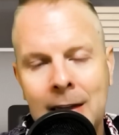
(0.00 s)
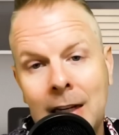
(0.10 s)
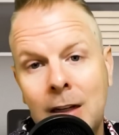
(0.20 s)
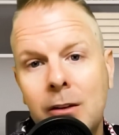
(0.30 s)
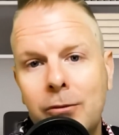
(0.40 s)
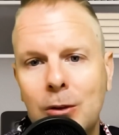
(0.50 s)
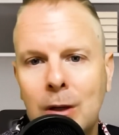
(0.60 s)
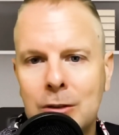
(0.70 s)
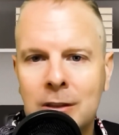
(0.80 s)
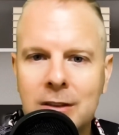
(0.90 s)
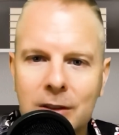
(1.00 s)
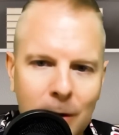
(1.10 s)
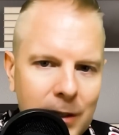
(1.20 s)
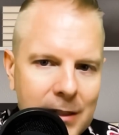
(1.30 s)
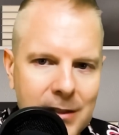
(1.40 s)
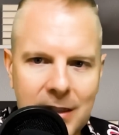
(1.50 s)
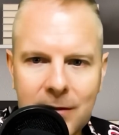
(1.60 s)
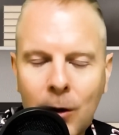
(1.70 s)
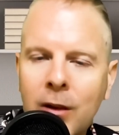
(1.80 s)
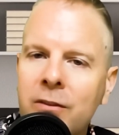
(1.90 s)
Now, if your question is, okay, Steve,
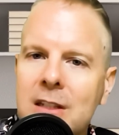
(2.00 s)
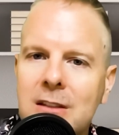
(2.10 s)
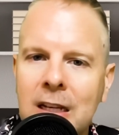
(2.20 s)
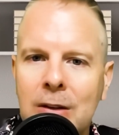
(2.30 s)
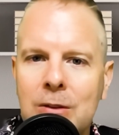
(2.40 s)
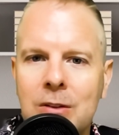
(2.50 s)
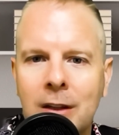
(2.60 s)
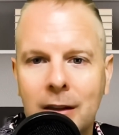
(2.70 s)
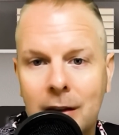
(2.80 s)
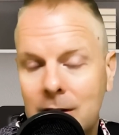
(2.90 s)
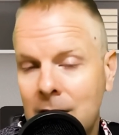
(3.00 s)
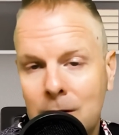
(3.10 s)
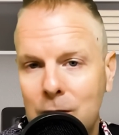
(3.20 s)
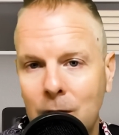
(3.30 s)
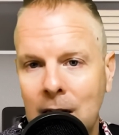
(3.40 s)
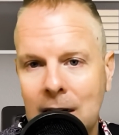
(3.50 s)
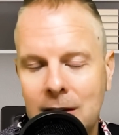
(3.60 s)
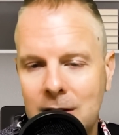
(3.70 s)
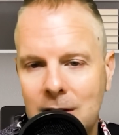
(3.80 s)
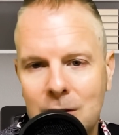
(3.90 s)
all of these sounds sounds great.
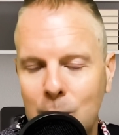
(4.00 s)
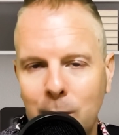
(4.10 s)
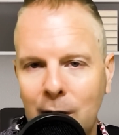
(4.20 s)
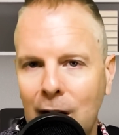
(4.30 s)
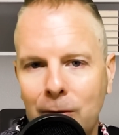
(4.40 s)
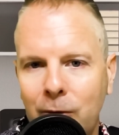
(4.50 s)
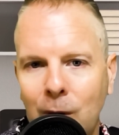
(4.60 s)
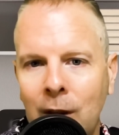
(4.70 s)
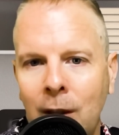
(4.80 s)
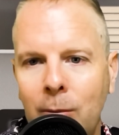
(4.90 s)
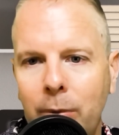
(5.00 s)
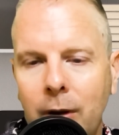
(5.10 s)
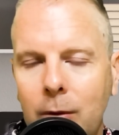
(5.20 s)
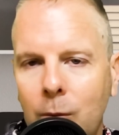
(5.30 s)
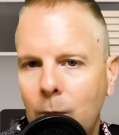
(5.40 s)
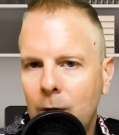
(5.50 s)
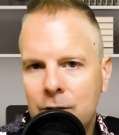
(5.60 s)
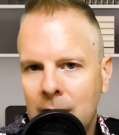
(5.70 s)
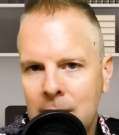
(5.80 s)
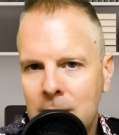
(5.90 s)
This is super helpful, but what
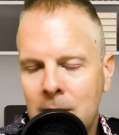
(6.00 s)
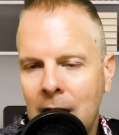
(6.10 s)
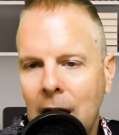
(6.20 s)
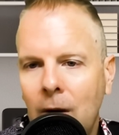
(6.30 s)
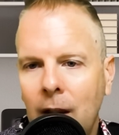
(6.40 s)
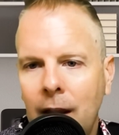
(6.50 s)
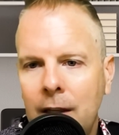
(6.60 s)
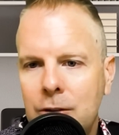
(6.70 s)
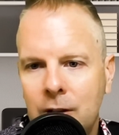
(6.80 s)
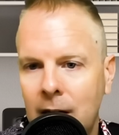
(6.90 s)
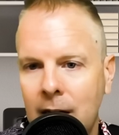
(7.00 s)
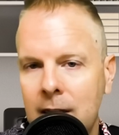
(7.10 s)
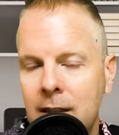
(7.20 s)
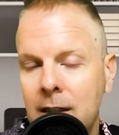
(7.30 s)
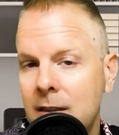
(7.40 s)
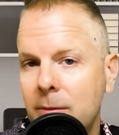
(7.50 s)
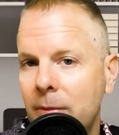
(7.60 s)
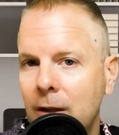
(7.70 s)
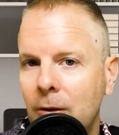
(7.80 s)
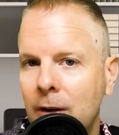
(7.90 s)
should I do now? Uh, should I get into
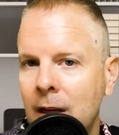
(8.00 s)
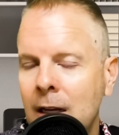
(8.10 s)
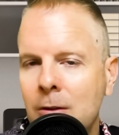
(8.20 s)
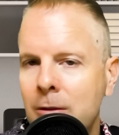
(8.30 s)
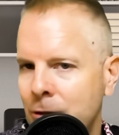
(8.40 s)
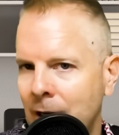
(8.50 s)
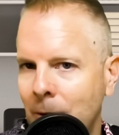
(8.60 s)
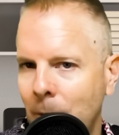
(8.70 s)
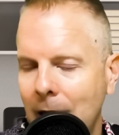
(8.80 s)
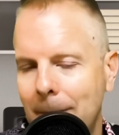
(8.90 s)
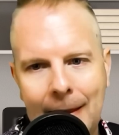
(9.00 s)
Bitcoin now or should I wait?